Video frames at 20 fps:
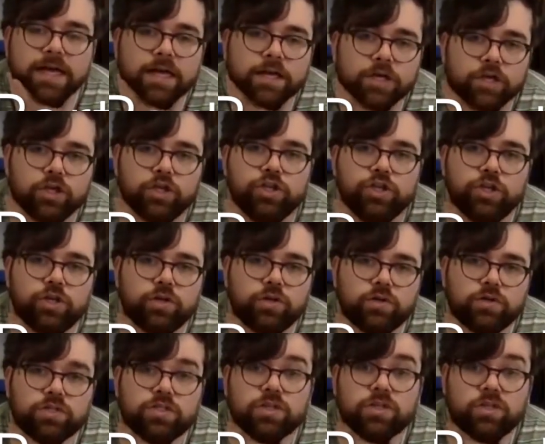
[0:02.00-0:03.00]
you'd
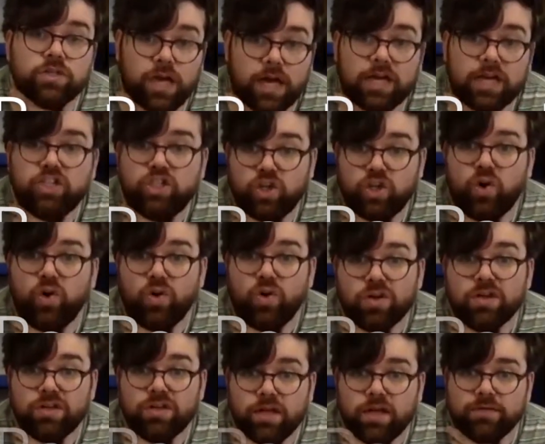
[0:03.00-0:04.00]
use chalk
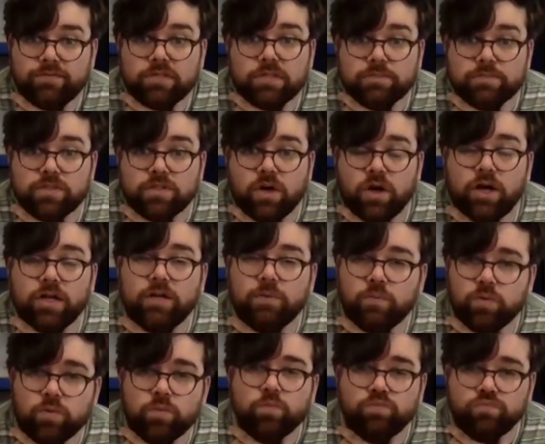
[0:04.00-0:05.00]
of some sort and it
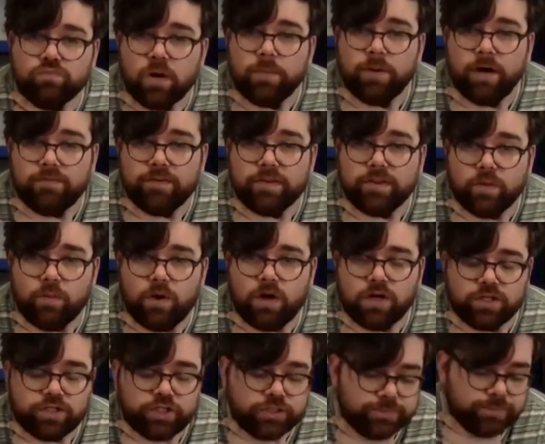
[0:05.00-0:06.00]
would rub off in the
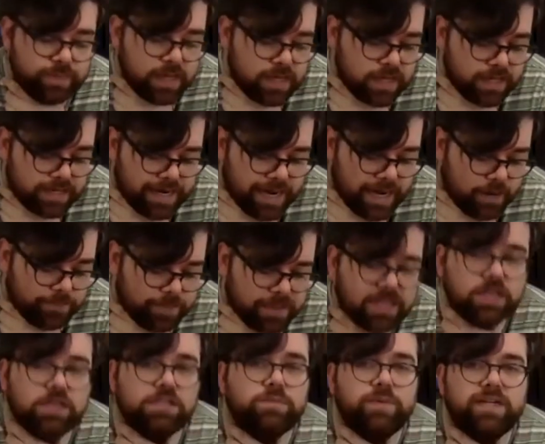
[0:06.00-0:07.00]
wash. Now,
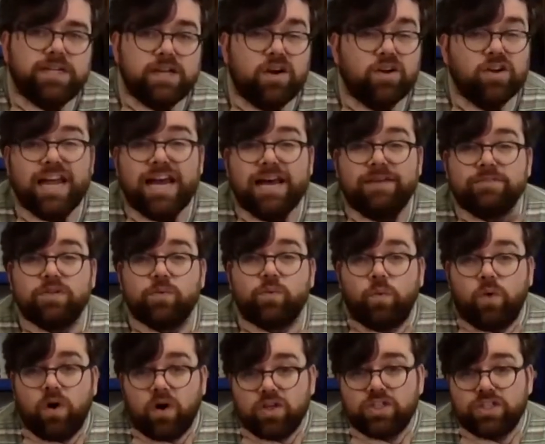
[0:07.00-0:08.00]
because we're not going to have to
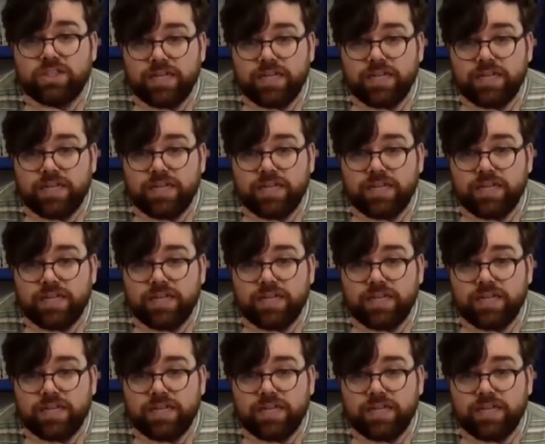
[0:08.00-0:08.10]
wash the